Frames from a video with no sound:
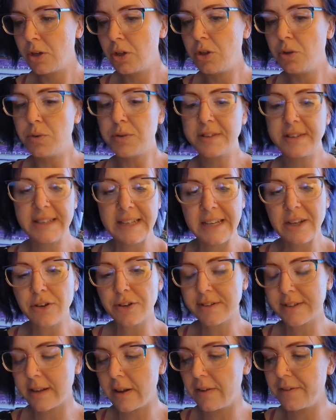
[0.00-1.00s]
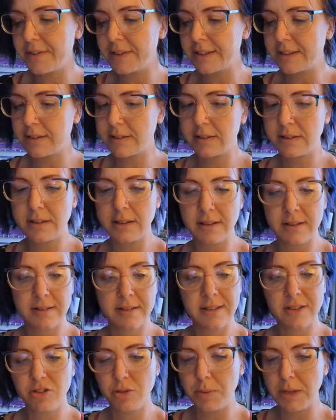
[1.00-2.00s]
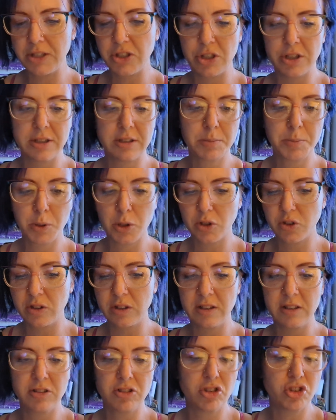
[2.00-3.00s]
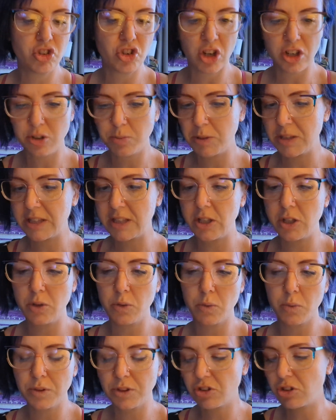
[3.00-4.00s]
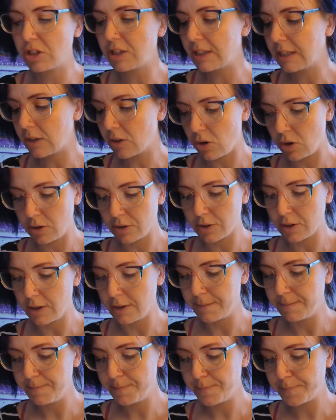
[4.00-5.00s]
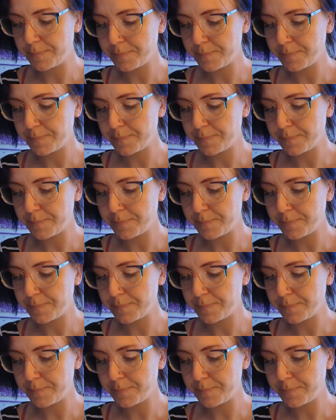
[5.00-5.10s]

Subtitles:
you see yourself in this situation, this person, this judgment that you originally called on.